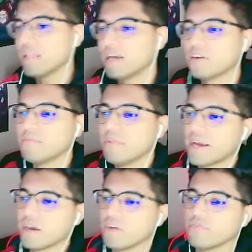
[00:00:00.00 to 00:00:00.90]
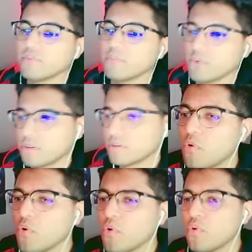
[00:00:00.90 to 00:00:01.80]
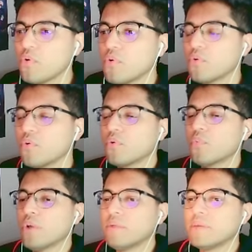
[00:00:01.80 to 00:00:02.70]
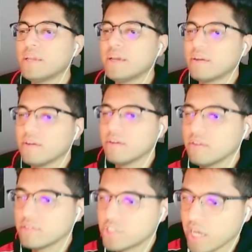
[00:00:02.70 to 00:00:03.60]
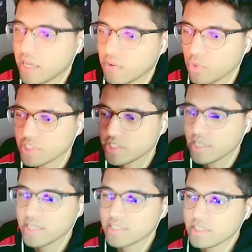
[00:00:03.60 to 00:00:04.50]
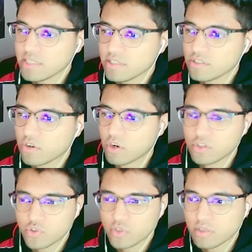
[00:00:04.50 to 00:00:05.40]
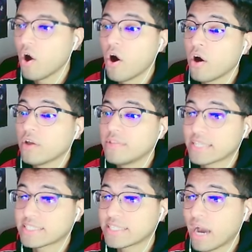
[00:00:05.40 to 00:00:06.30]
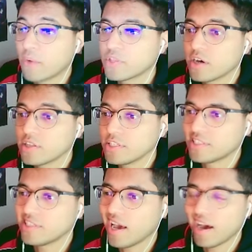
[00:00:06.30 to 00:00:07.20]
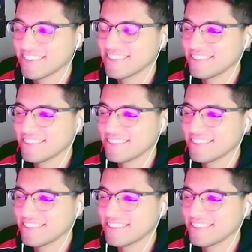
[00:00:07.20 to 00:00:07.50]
I like her black outfit more. Oh, wait a minute. Chat, what city is this? Or country? Oh, that's the guy with the undies. Yeah.